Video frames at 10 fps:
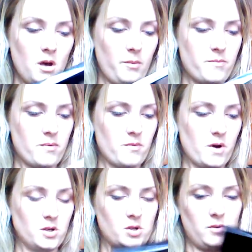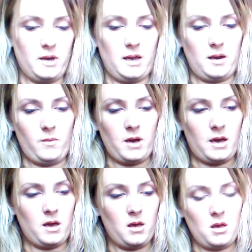a brush on it
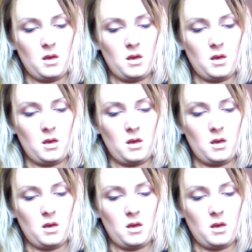anywhere.